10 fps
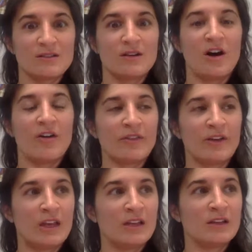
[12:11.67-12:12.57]

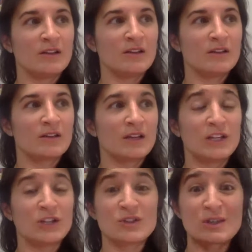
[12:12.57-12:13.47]
often
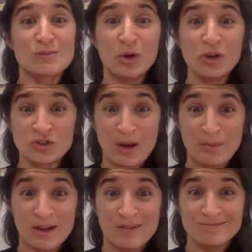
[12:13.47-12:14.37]
induces more
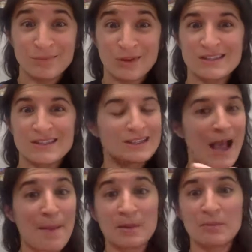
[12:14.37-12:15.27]
trauma because things
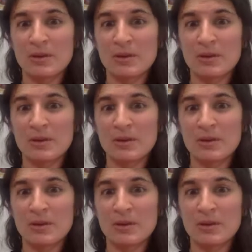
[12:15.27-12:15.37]
happen,